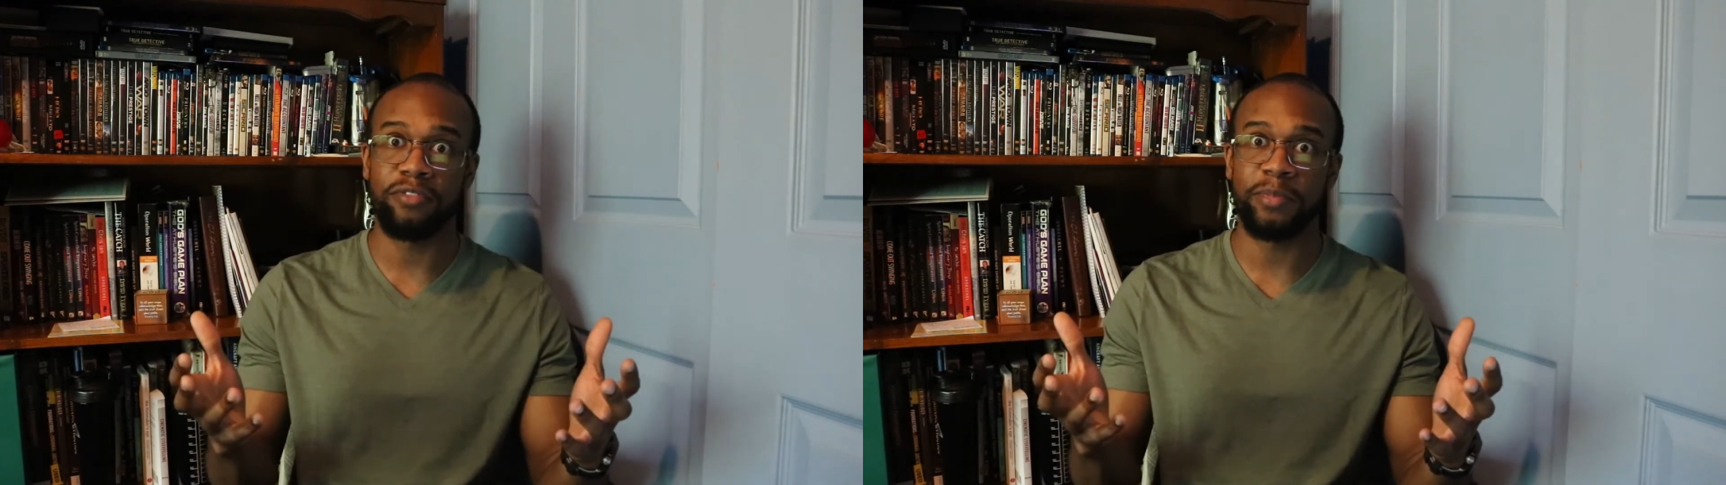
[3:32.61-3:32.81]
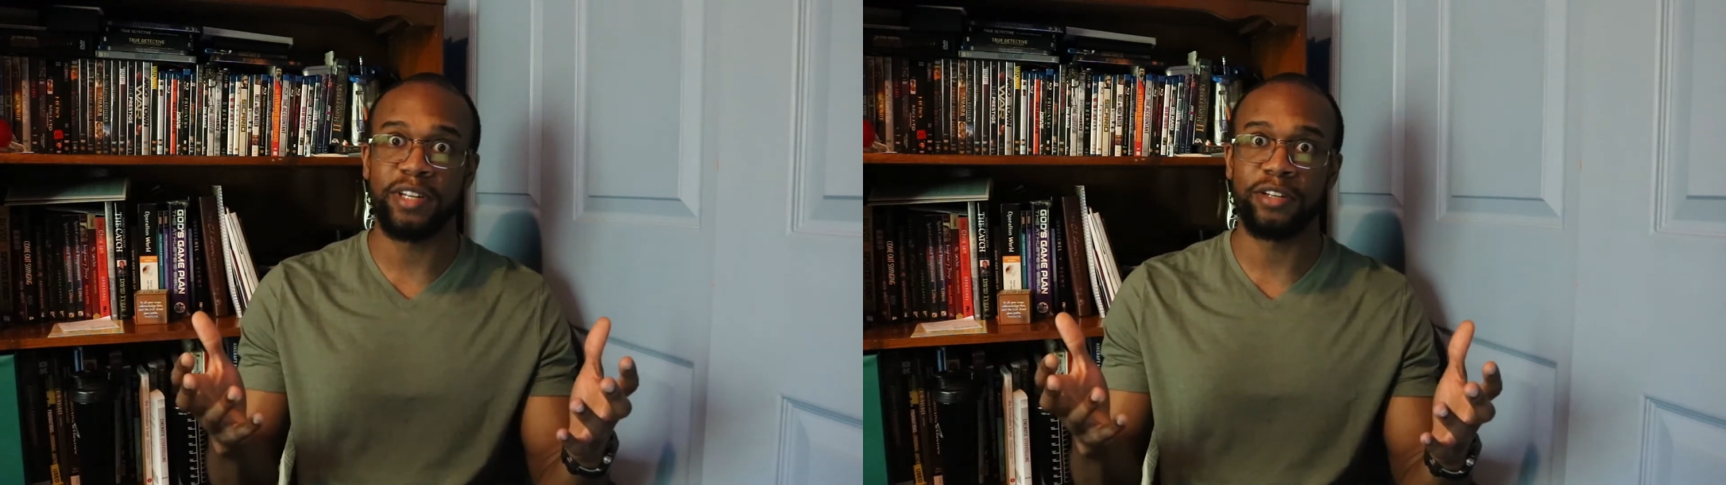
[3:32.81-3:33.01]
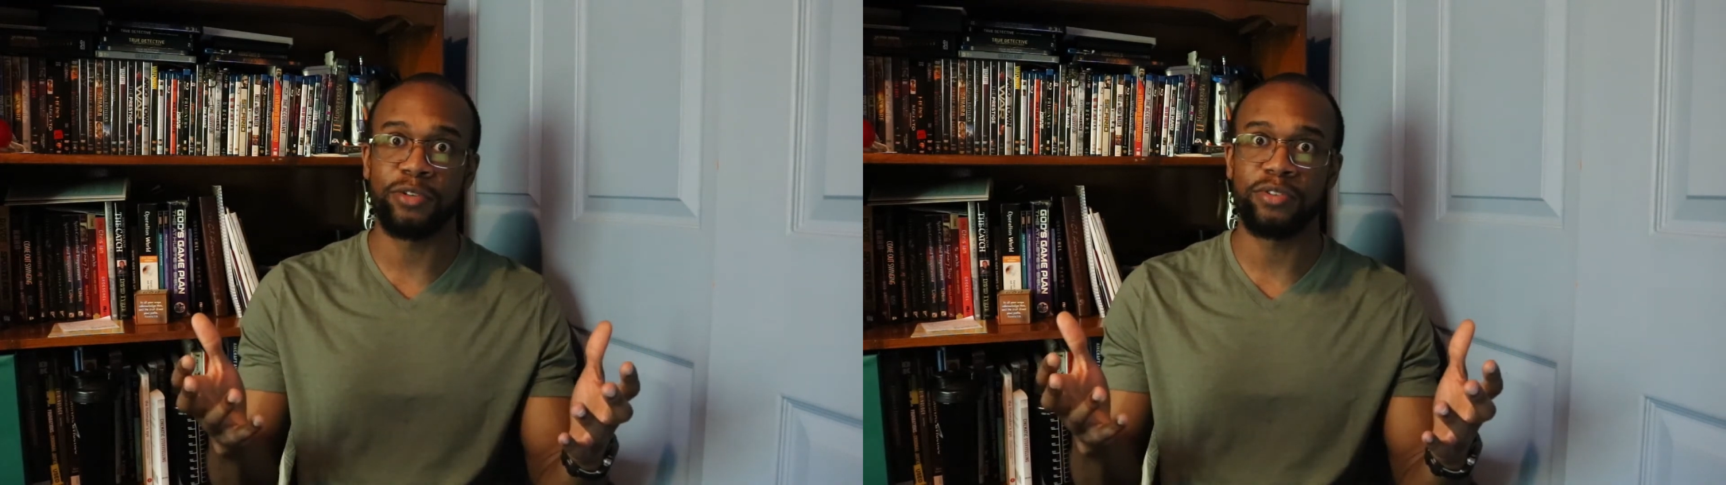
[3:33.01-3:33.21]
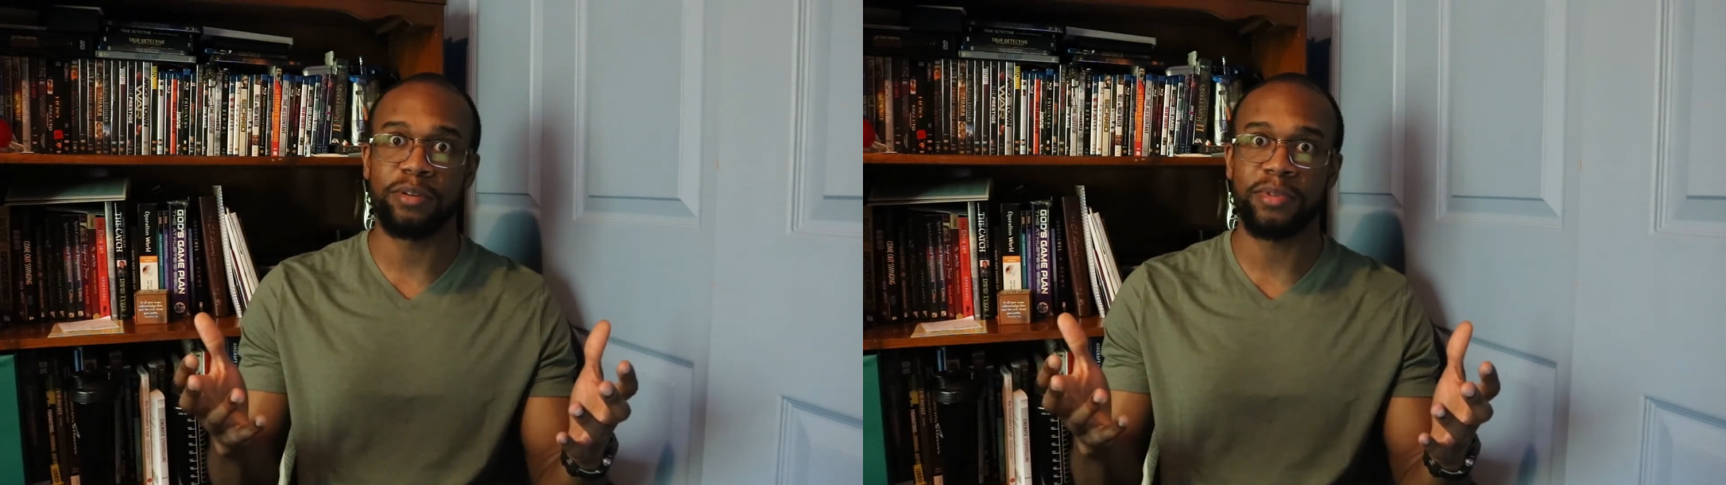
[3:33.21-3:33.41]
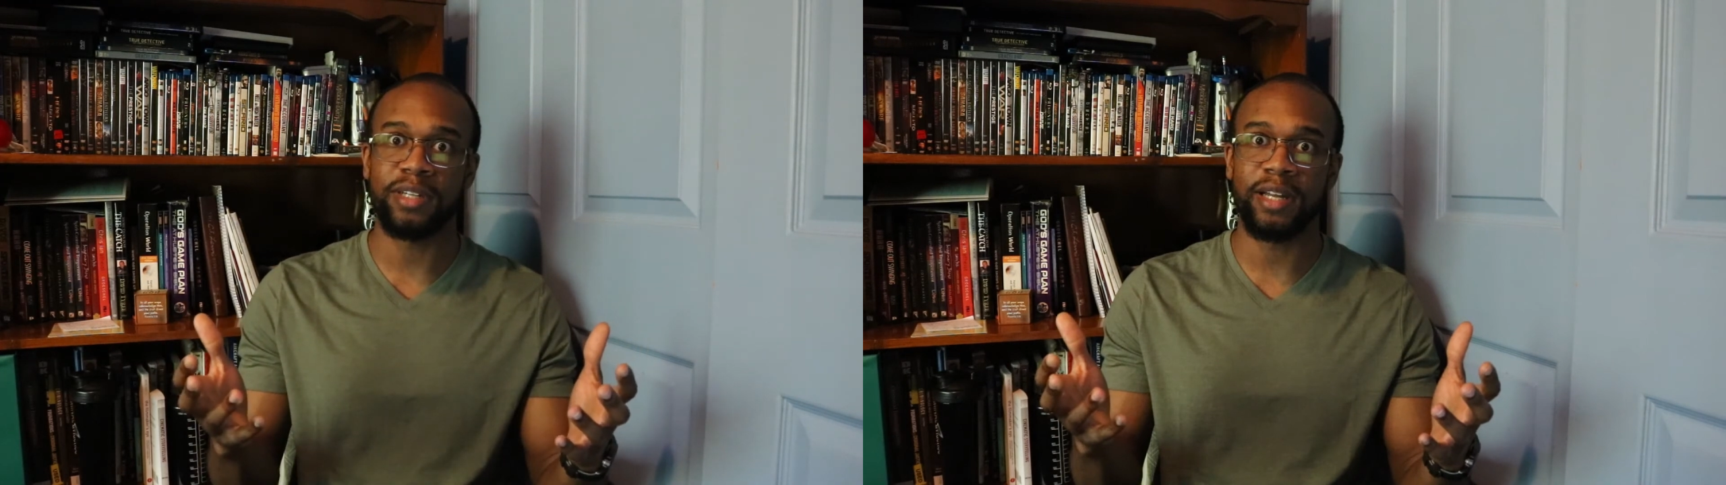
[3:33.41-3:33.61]
for me to do
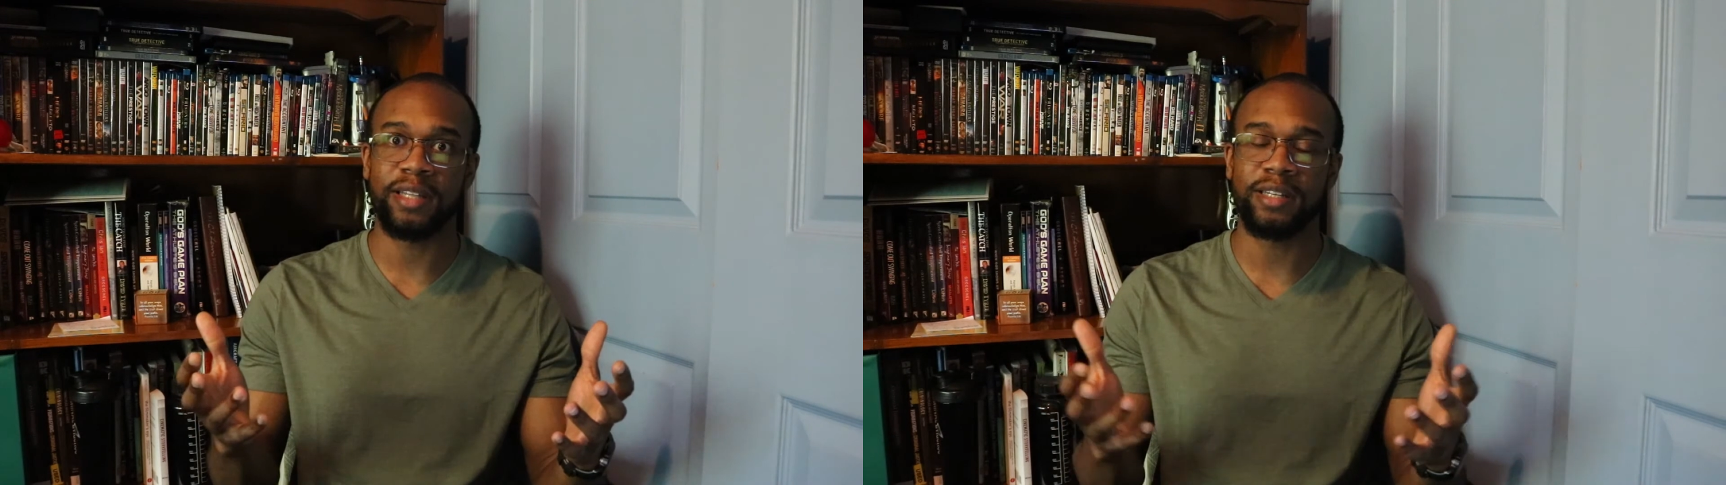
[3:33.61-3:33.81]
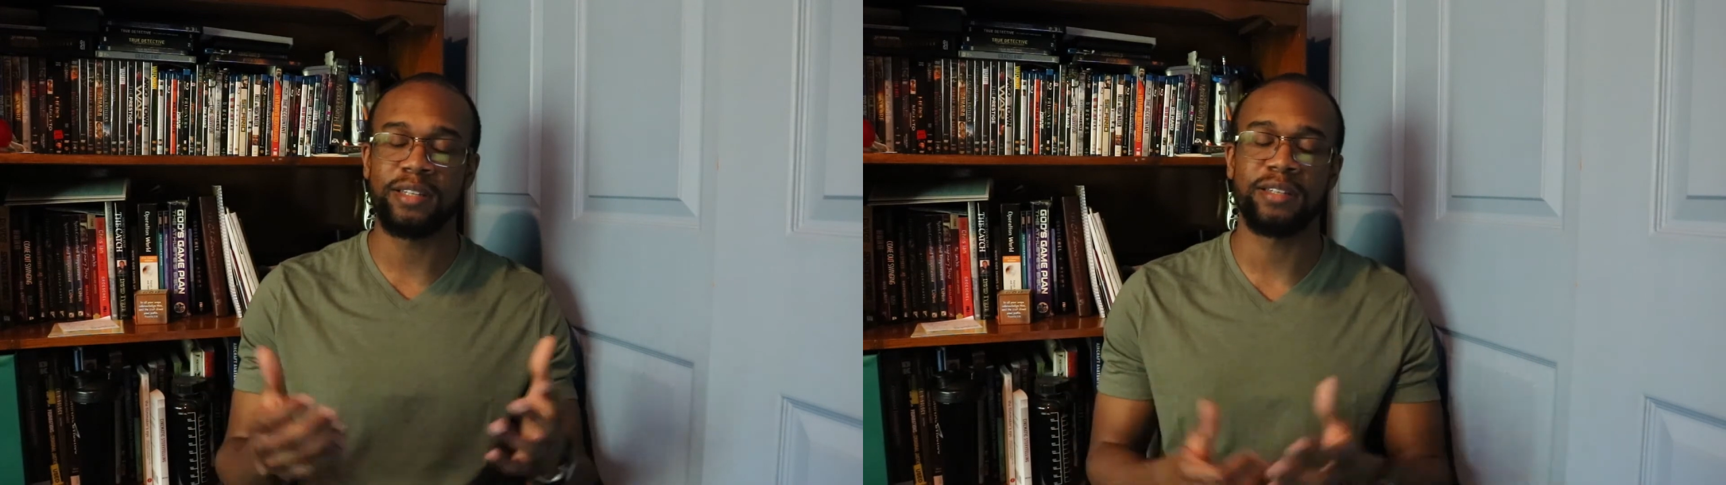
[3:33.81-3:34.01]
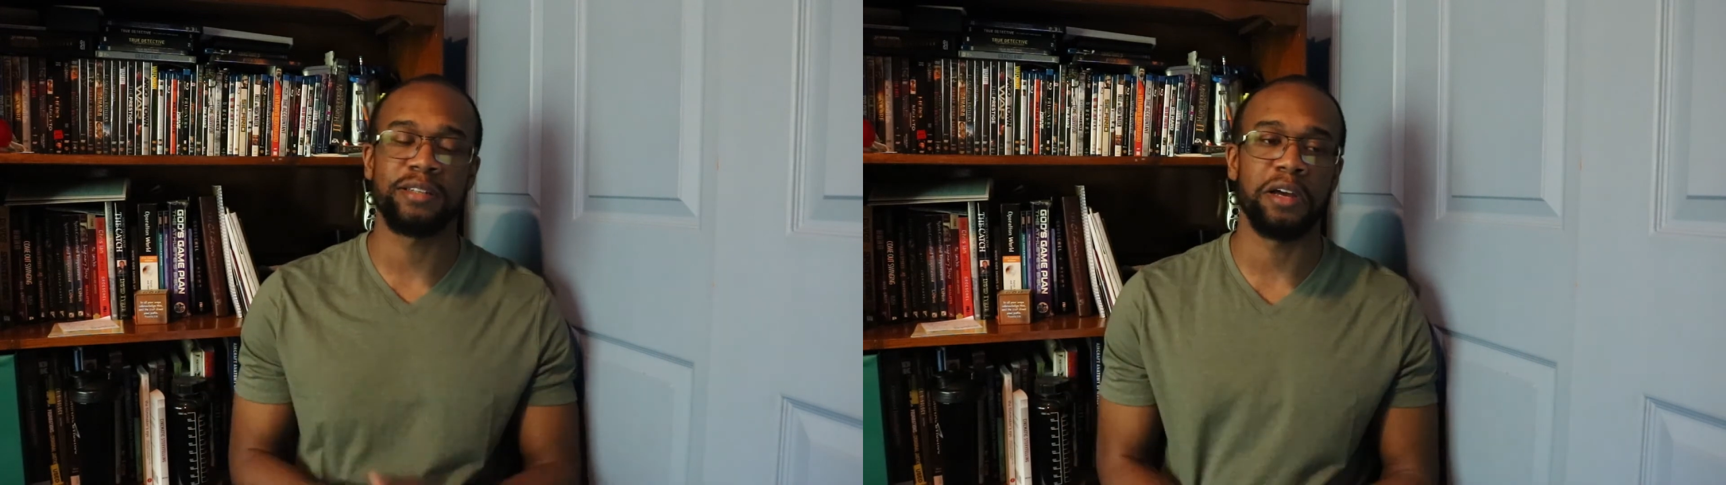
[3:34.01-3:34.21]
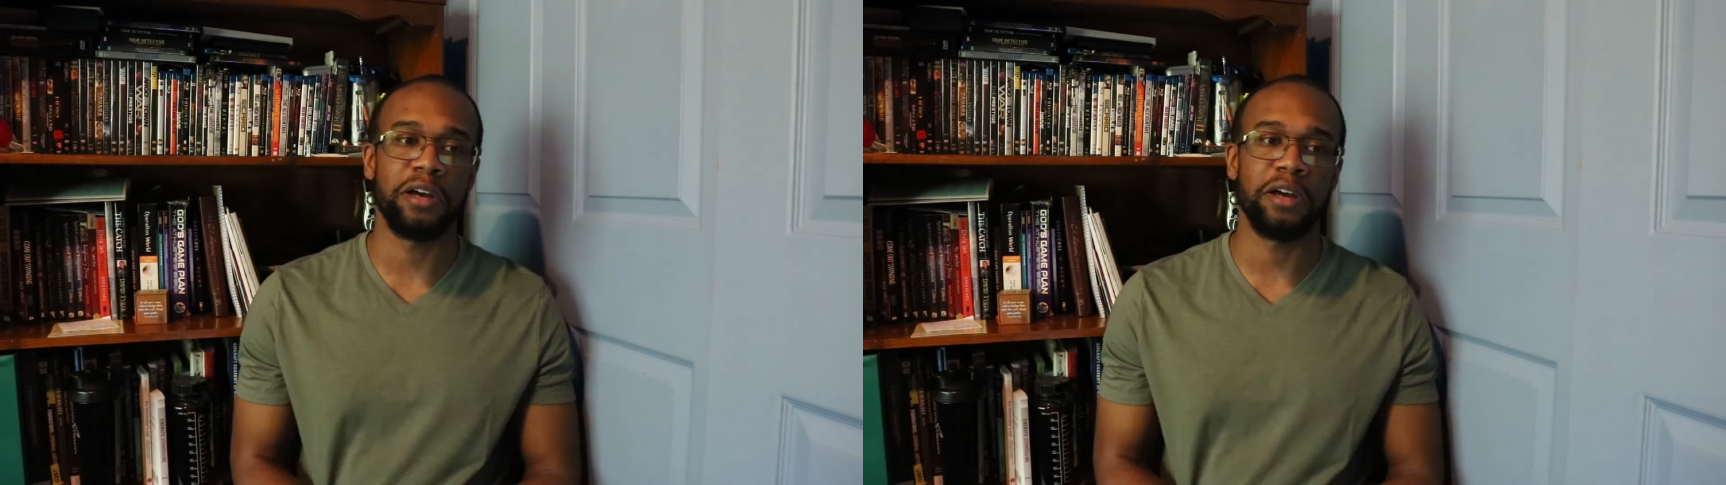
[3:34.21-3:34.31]
something like this.